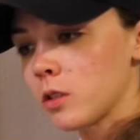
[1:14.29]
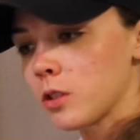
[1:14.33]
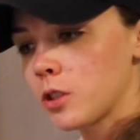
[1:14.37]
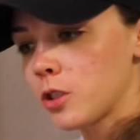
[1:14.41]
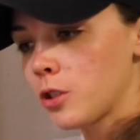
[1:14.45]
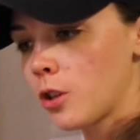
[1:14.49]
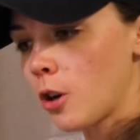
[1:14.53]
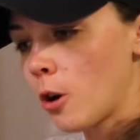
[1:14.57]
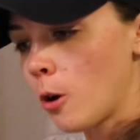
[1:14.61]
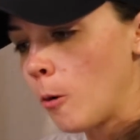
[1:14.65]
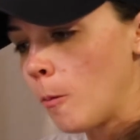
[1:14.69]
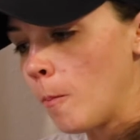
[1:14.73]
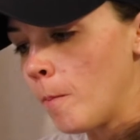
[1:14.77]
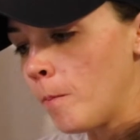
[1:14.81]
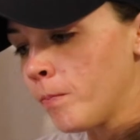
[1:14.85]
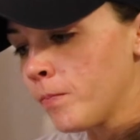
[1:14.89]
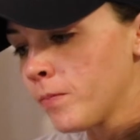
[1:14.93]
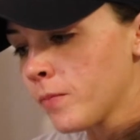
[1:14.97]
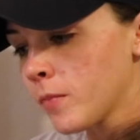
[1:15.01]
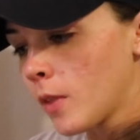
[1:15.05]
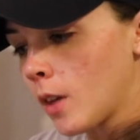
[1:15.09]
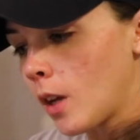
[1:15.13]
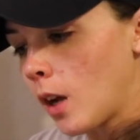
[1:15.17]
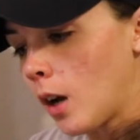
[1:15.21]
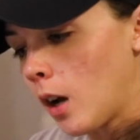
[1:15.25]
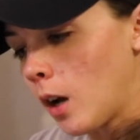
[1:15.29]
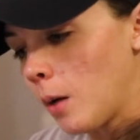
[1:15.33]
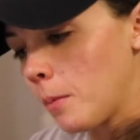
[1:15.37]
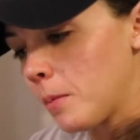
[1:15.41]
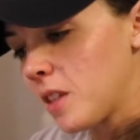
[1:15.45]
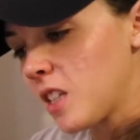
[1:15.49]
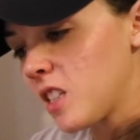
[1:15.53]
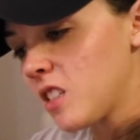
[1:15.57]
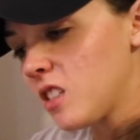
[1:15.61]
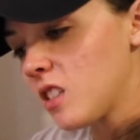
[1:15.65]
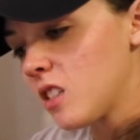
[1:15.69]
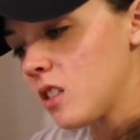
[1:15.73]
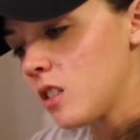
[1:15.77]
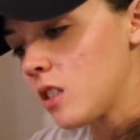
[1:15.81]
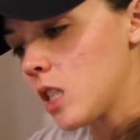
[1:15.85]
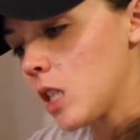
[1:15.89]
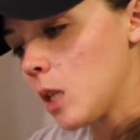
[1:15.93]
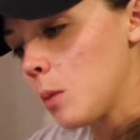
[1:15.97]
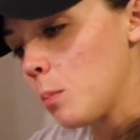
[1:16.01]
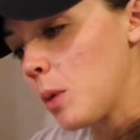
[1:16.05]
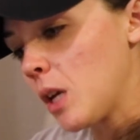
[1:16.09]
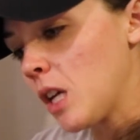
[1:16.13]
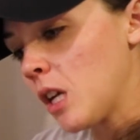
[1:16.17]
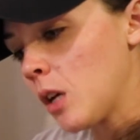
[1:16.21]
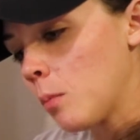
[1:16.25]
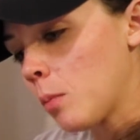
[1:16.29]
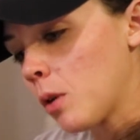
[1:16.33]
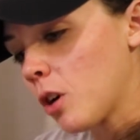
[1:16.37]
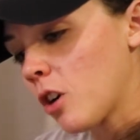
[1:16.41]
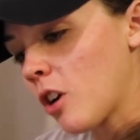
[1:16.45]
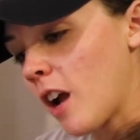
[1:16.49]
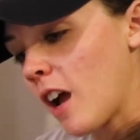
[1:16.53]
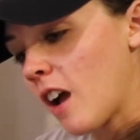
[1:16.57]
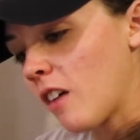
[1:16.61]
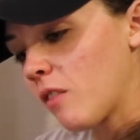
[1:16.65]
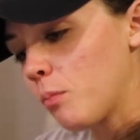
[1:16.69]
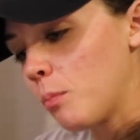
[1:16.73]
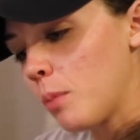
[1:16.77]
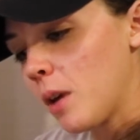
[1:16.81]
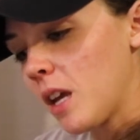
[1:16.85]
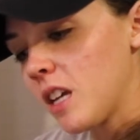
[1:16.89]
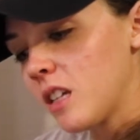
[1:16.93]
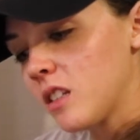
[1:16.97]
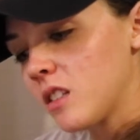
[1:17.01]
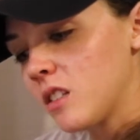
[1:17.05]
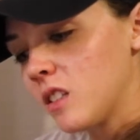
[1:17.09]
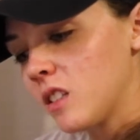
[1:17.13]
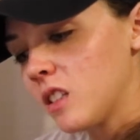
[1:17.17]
So this is the peanut butter half-baked.